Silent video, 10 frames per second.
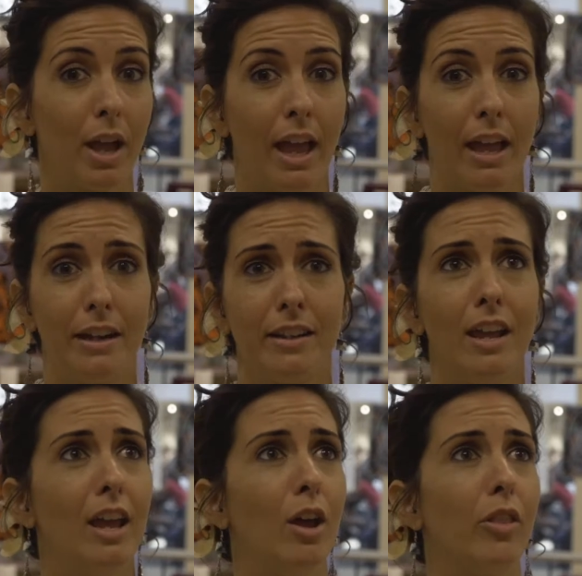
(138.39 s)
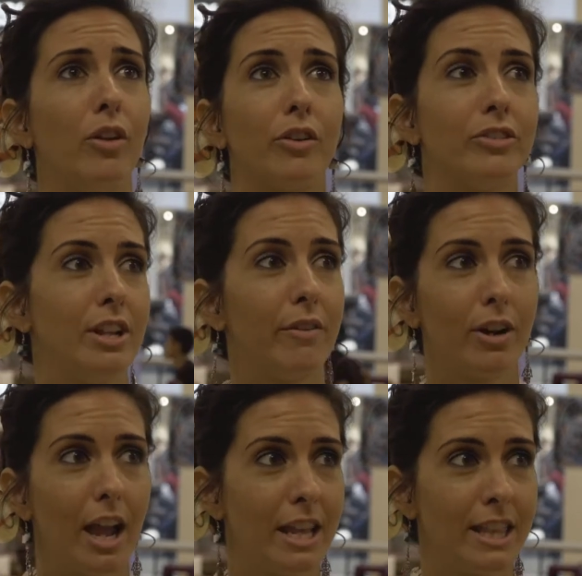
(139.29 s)
and there's never
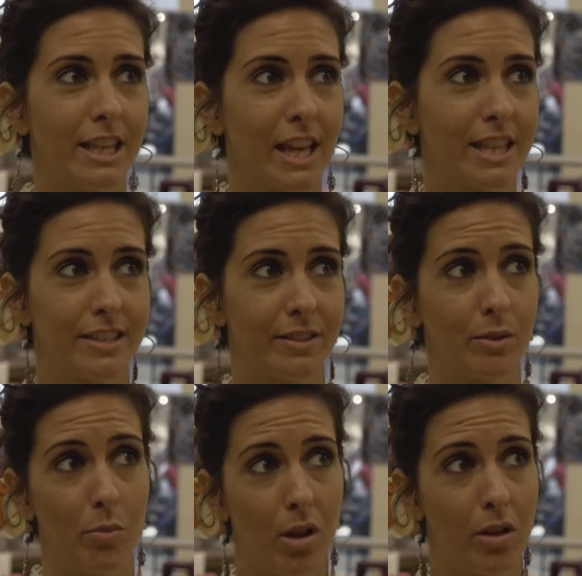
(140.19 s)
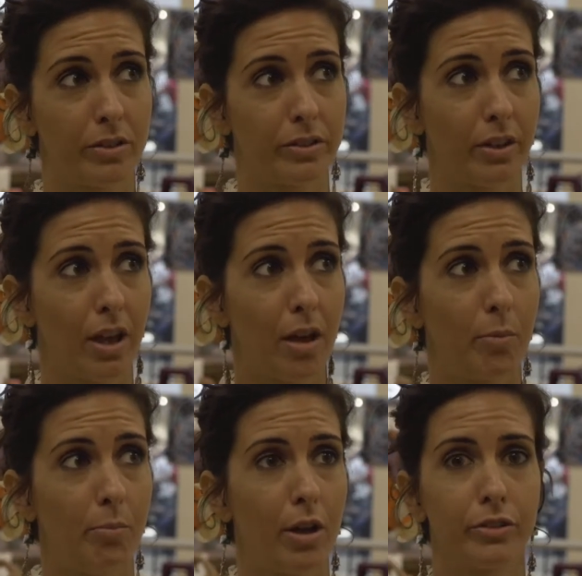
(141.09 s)
anything like this in
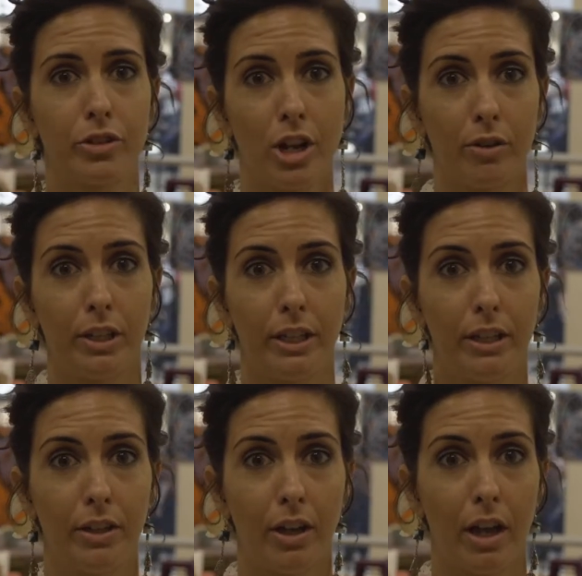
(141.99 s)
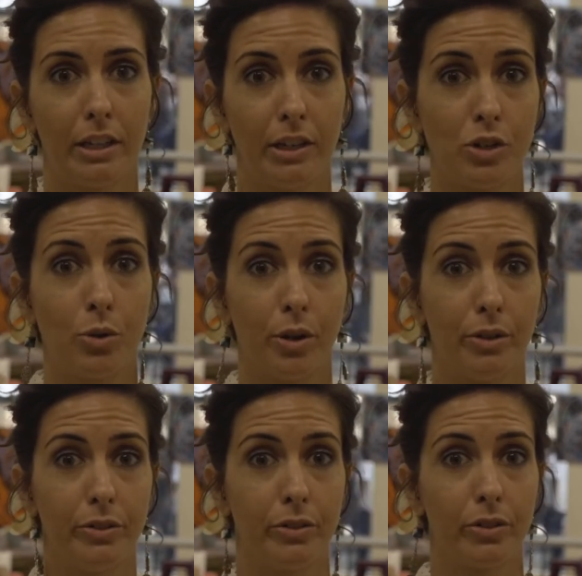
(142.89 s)
malls. Malls are generally geared
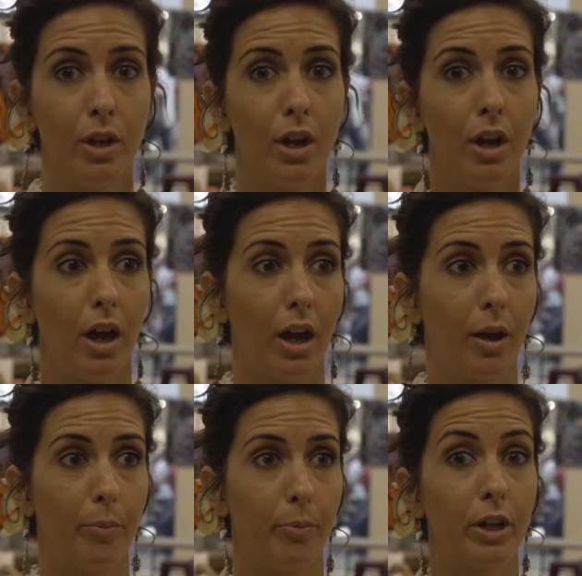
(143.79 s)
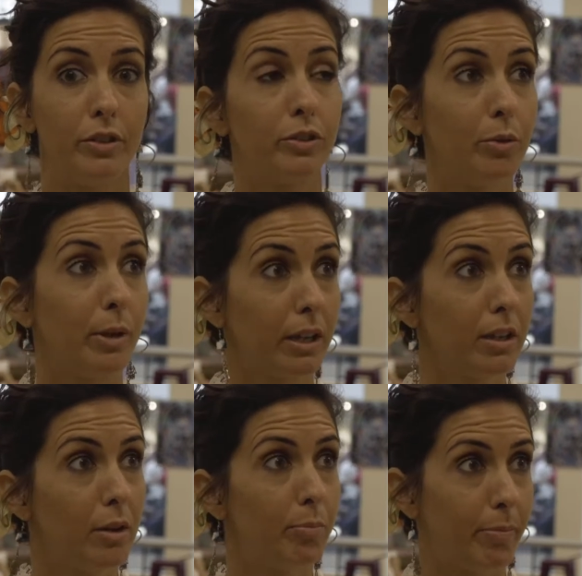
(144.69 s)
towards consuming,
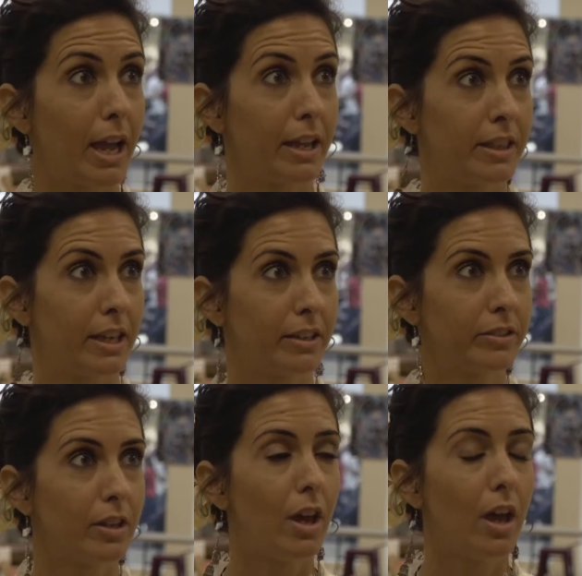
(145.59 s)
buying things.